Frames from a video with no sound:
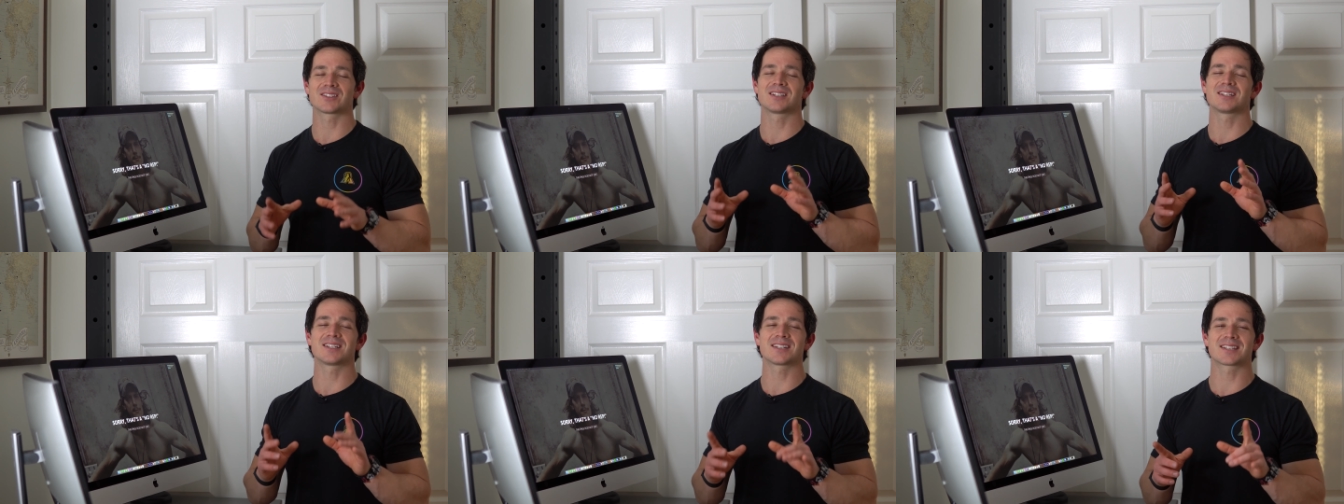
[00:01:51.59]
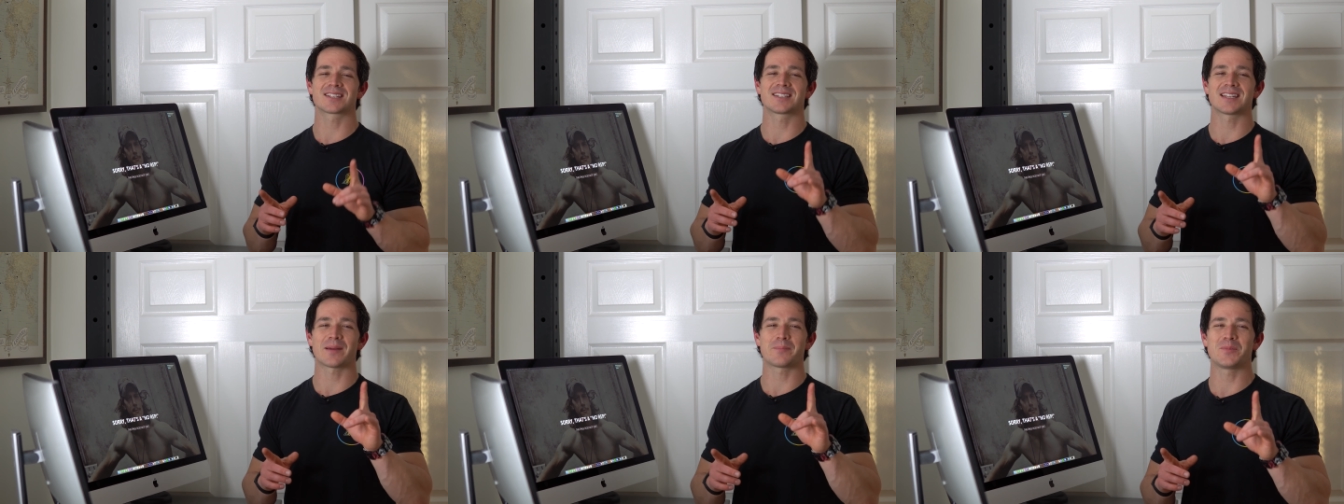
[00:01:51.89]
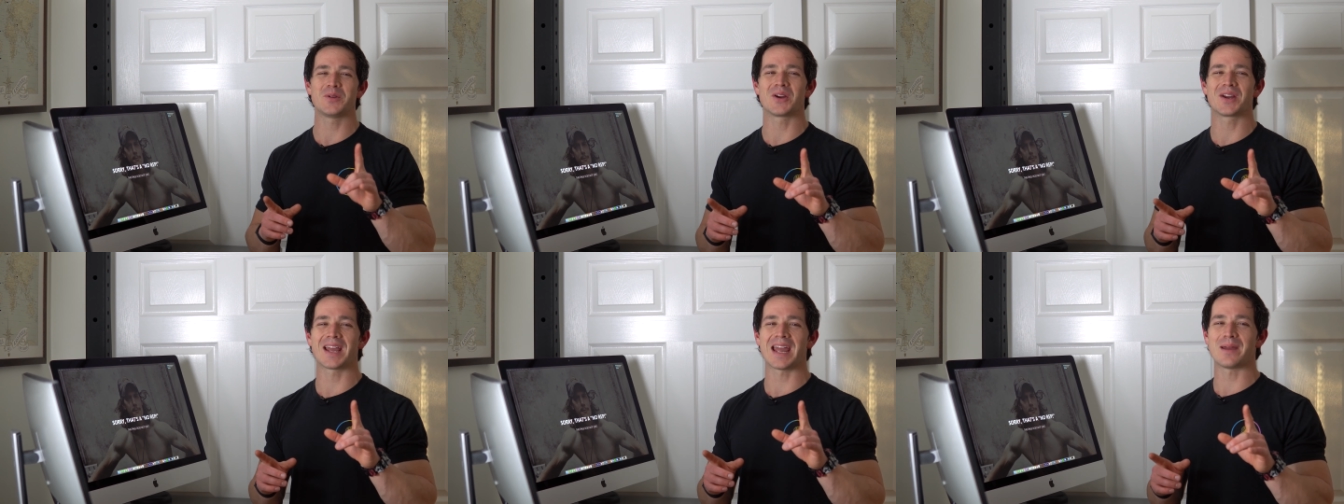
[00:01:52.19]
to just step
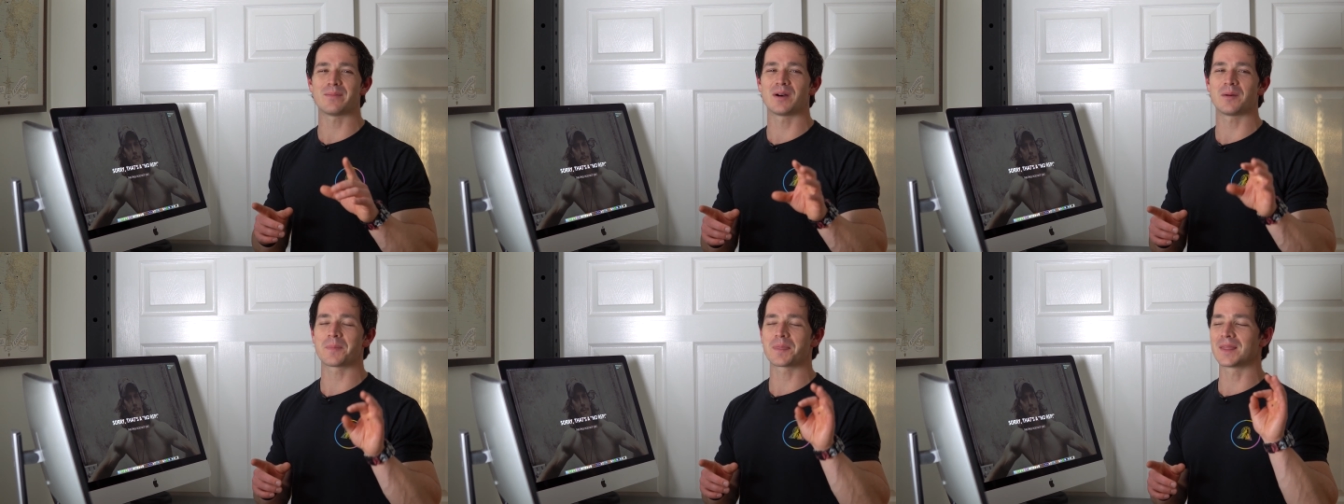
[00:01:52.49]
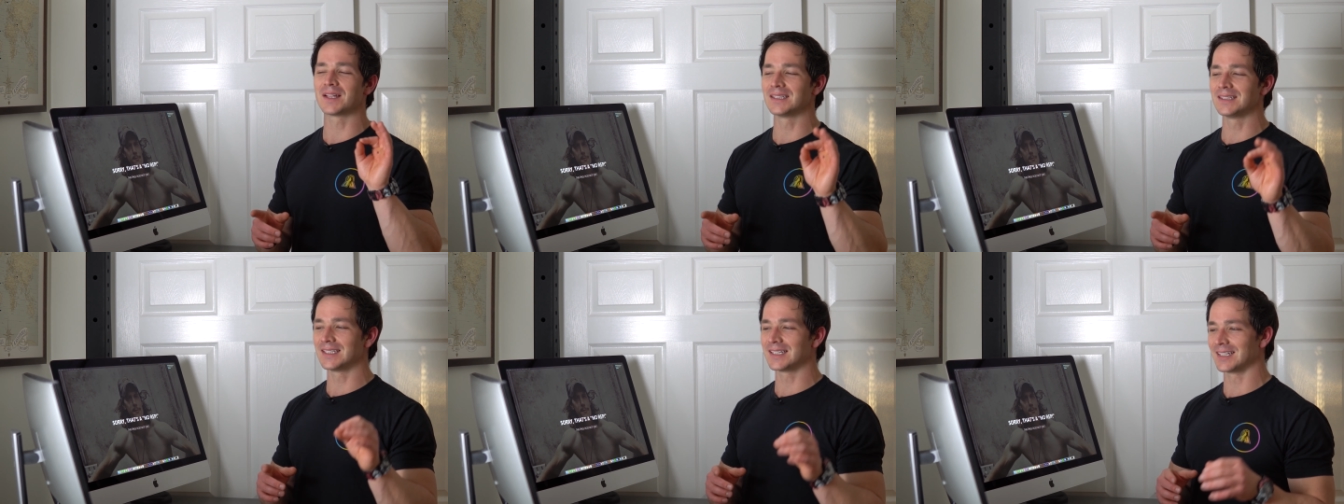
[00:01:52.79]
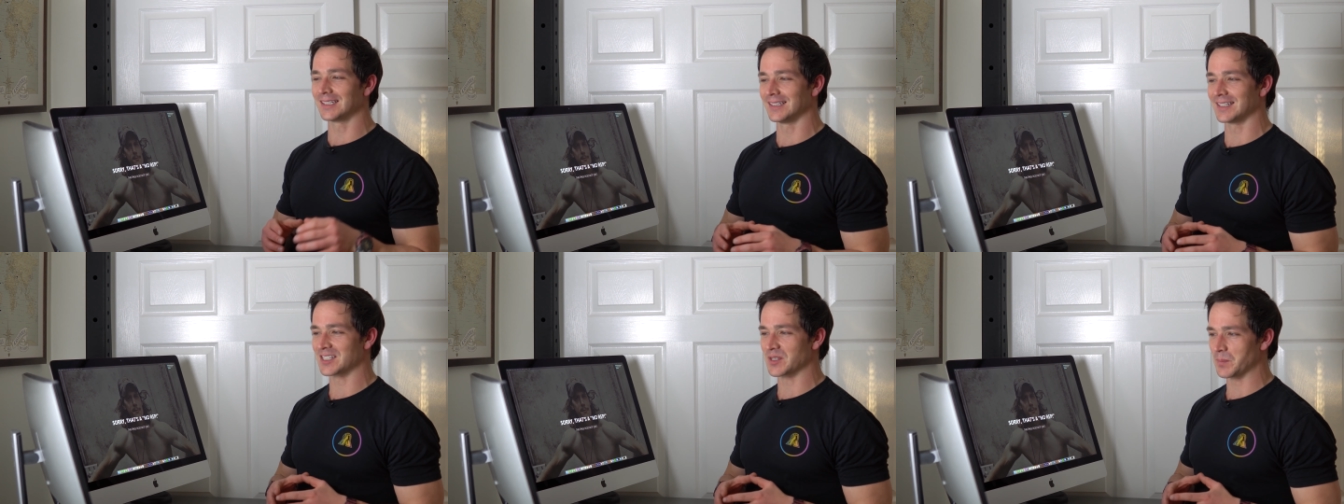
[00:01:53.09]
your game up the
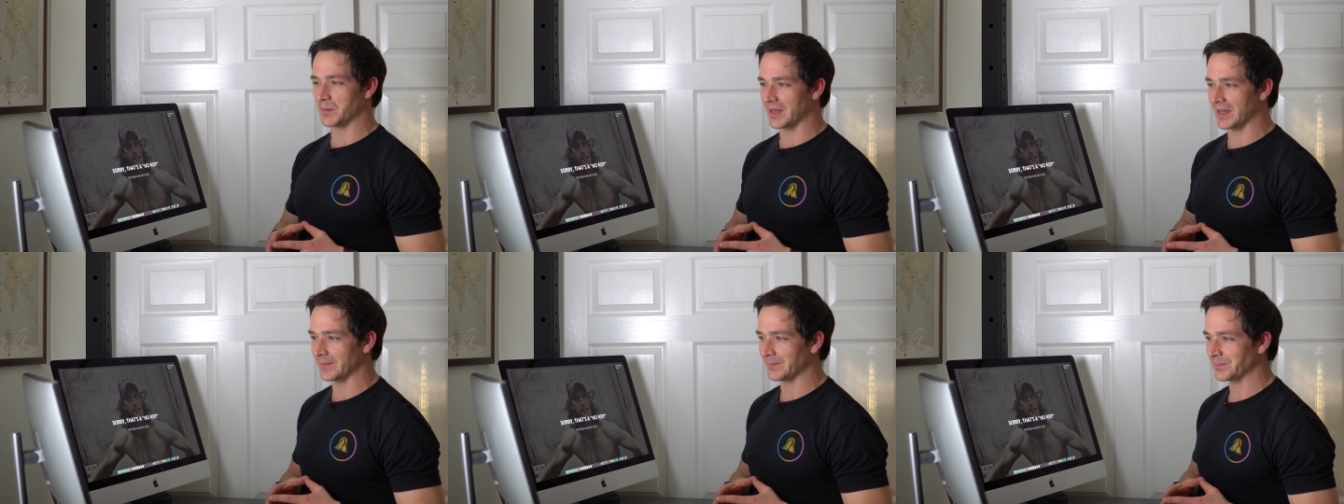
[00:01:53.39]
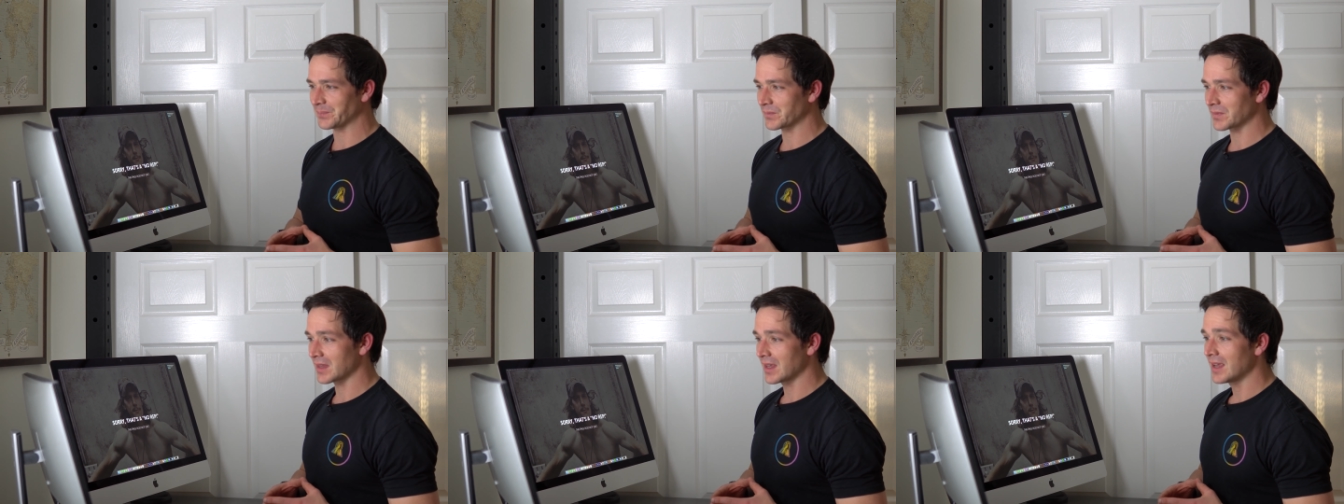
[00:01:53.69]
littlest bit.